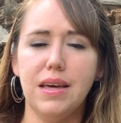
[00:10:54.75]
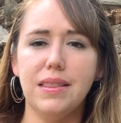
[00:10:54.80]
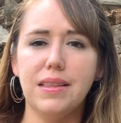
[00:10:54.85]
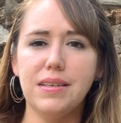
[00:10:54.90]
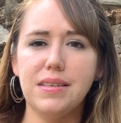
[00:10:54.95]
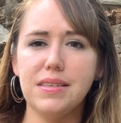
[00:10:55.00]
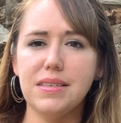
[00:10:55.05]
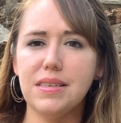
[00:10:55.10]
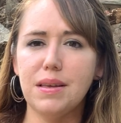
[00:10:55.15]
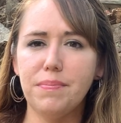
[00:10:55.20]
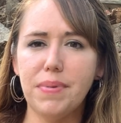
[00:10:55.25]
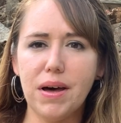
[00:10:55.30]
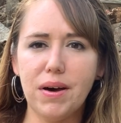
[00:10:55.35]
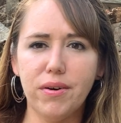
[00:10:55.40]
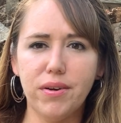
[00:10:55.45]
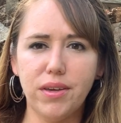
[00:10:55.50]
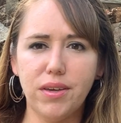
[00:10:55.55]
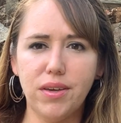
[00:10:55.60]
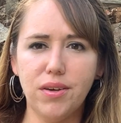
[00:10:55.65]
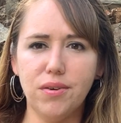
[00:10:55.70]
This is
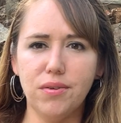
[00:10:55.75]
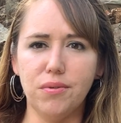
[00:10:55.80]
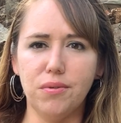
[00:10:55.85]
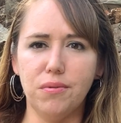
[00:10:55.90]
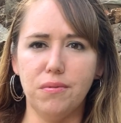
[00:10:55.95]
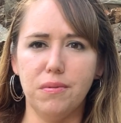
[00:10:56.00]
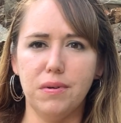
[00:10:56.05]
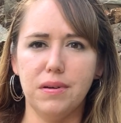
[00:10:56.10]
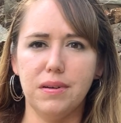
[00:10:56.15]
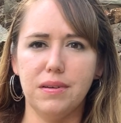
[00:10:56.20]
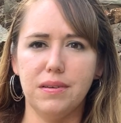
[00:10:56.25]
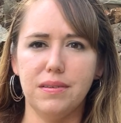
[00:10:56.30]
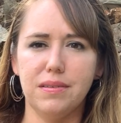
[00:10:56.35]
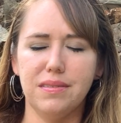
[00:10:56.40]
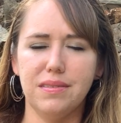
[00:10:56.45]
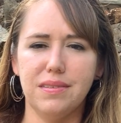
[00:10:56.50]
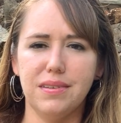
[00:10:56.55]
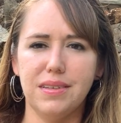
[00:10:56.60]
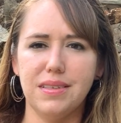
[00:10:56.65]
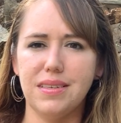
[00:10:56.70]
about you.
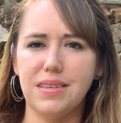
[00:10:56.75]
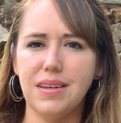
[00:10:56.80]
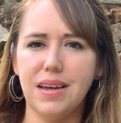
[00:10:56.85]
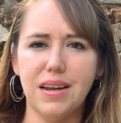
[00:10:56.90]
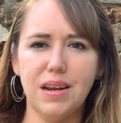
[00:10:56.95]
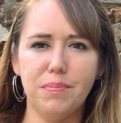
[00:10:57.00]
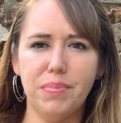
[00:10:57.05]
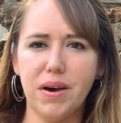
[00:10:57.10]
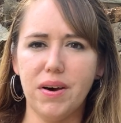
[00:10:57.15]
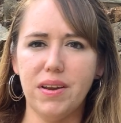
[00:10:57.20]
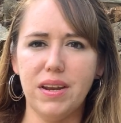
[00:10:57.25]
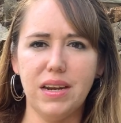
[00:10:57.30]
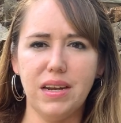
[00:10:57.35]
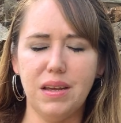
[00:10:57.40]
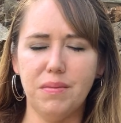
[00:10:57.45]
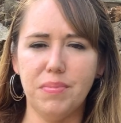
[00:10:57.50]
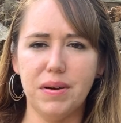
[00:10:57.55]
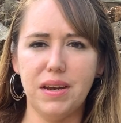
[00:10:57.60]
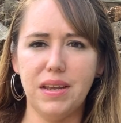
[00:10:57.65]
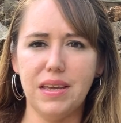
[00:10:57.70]
It's not about
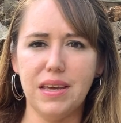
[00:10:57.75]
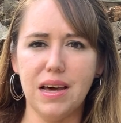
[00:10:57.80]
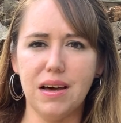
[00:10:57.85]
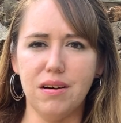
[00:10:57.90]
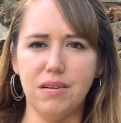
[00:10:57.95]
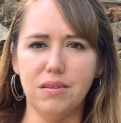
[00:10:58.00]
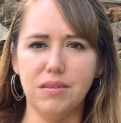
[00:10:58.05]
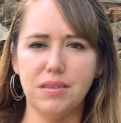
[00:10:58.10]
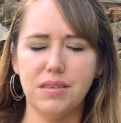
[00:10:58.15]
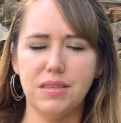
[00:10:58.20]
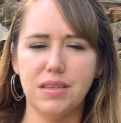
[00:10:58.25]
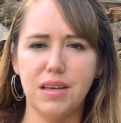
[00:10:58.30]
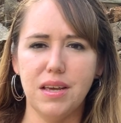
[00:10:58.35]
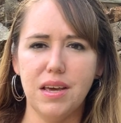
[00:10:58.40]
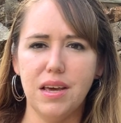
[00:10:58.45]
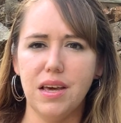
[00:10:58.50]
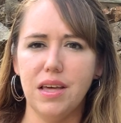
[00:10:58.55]
anybody else.